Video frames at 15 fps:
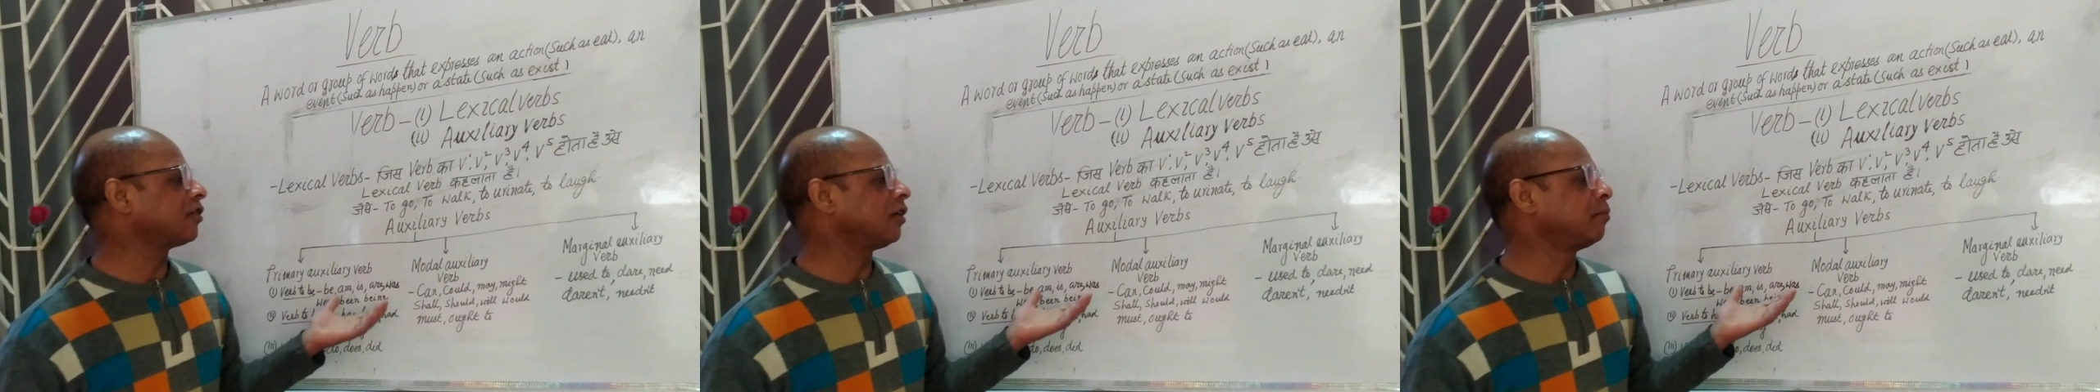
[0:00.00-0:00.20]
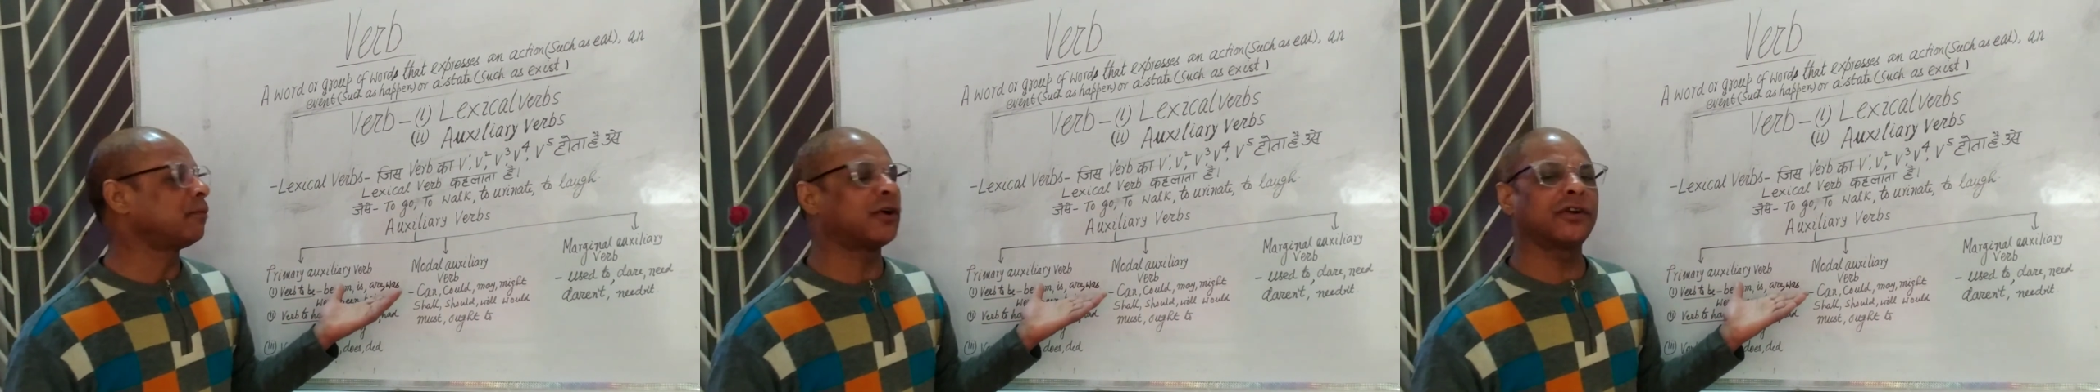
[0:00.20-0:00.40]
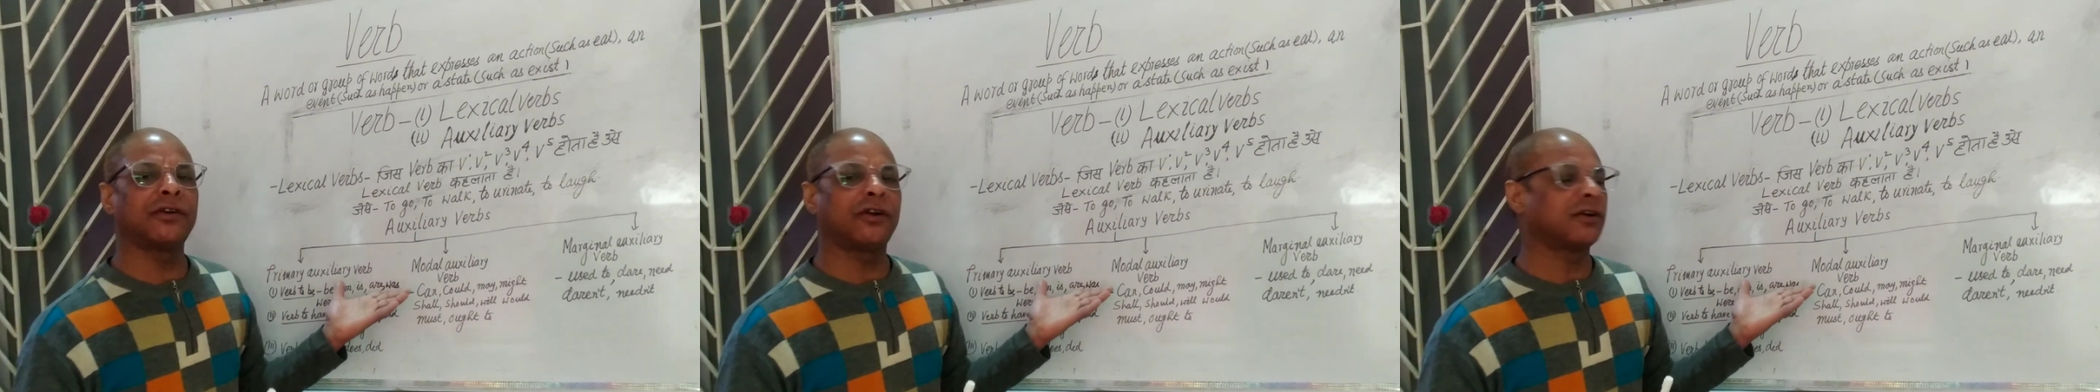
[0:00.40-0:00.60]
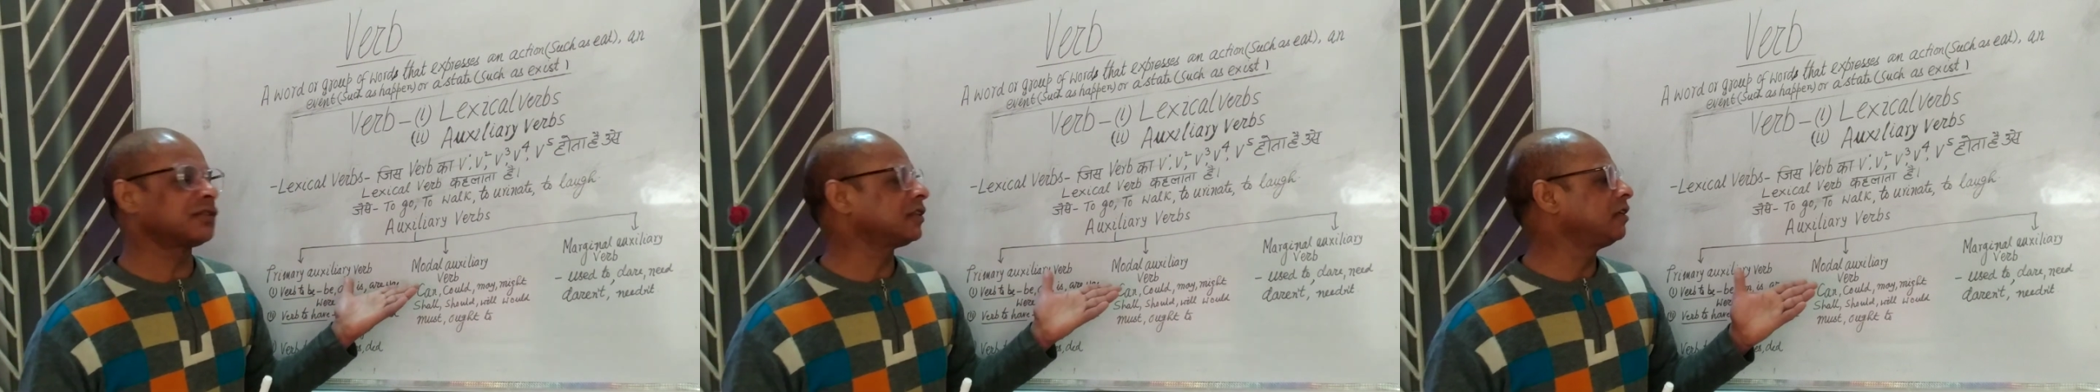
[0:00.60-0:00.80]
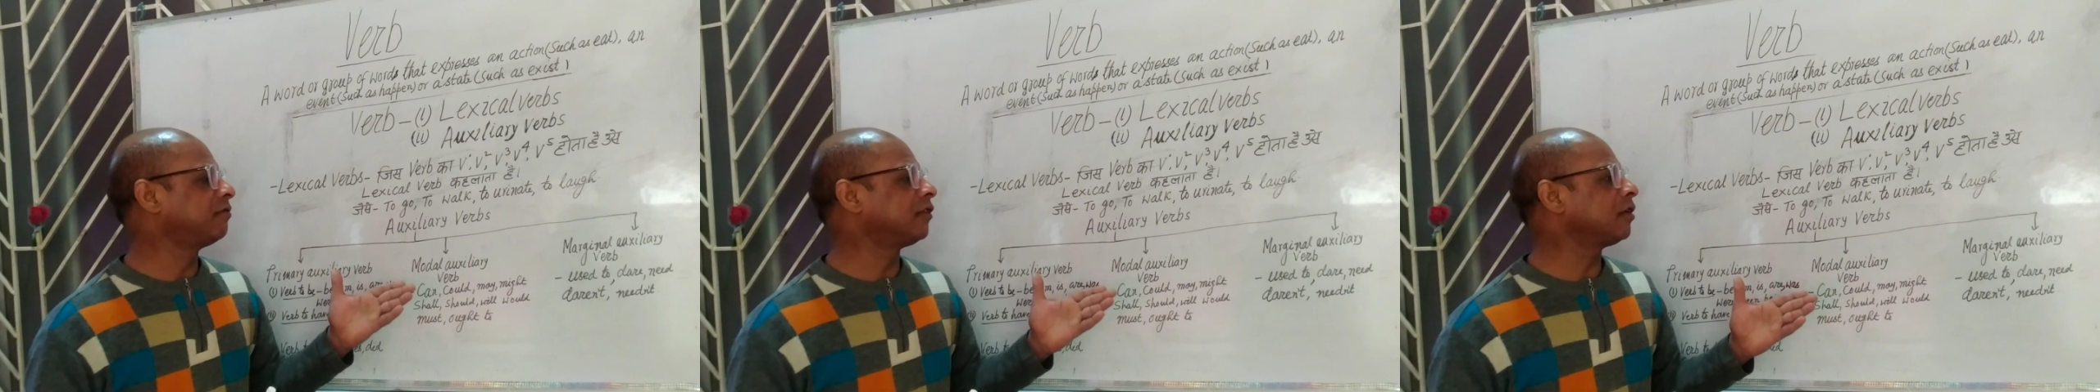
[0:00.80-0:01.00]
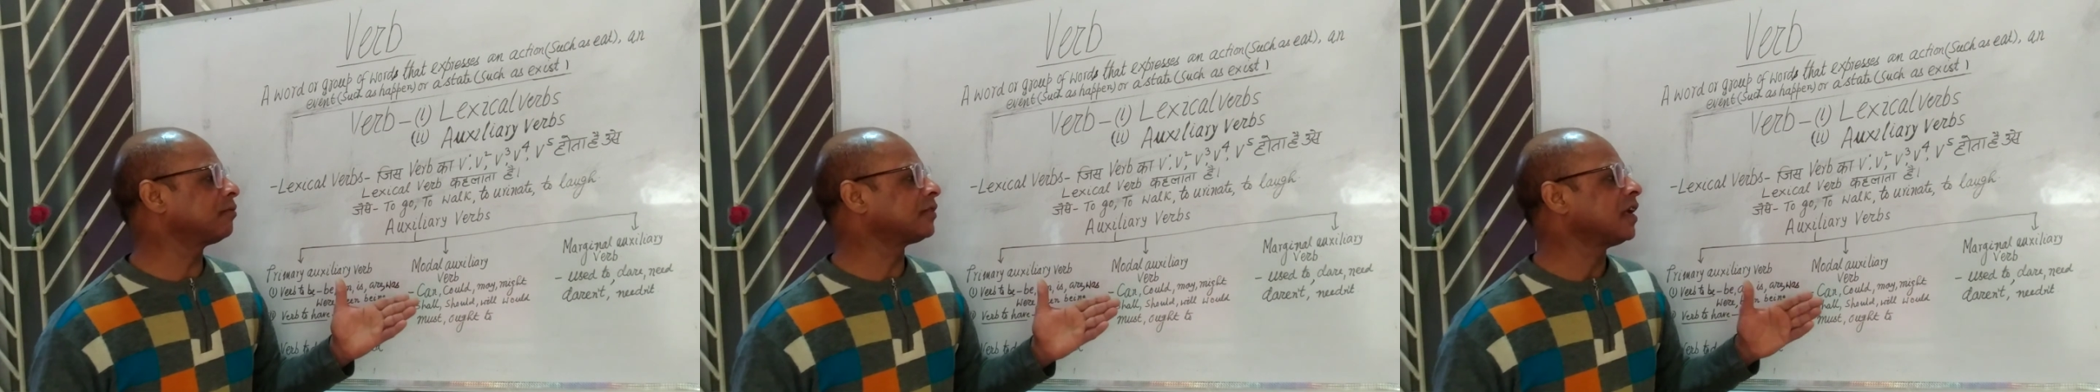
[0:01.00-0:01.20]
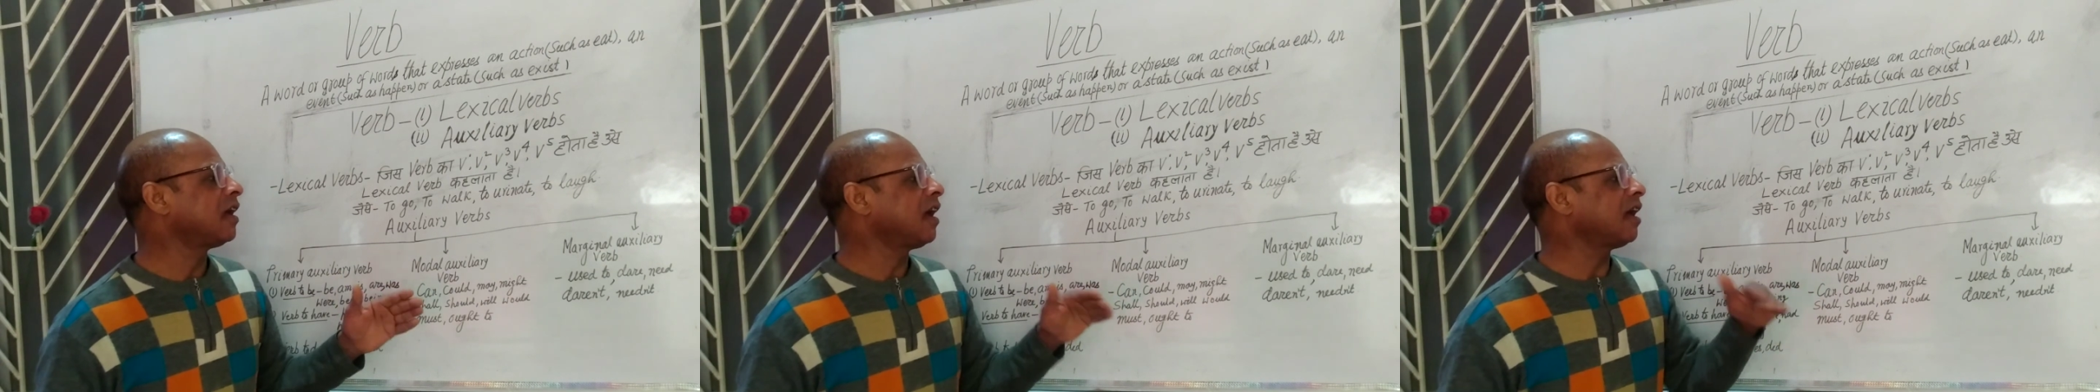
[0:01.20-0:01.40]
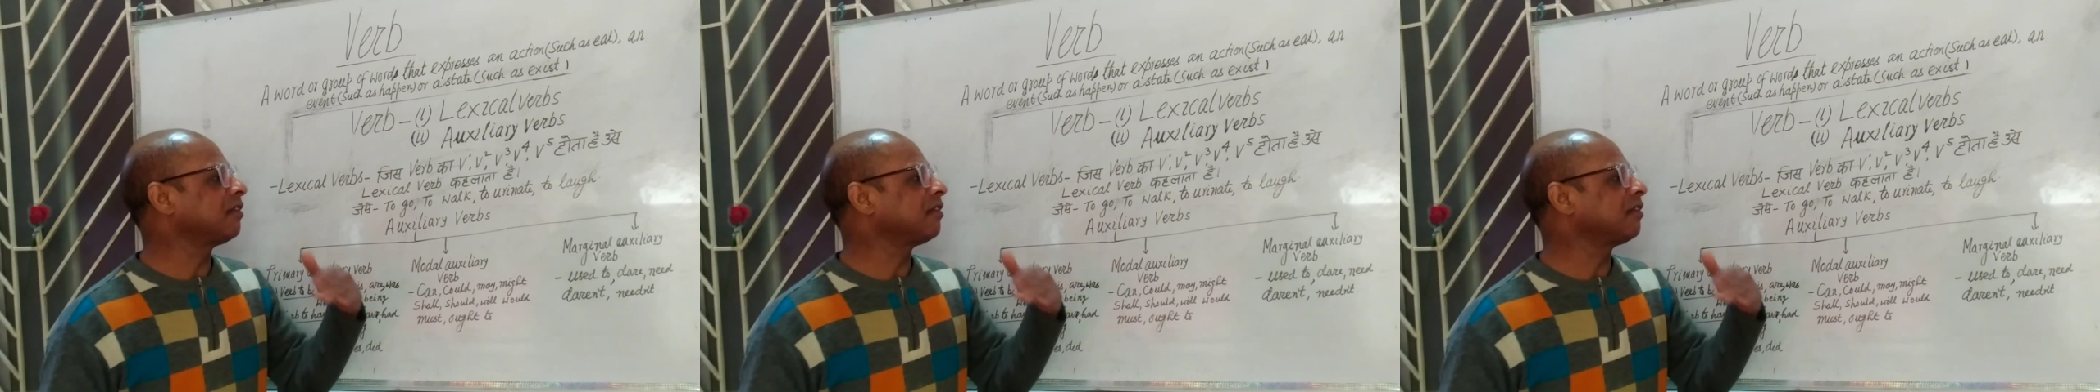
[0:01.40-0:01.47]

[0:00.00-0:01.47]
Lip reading: is called modal auxiliary verbs,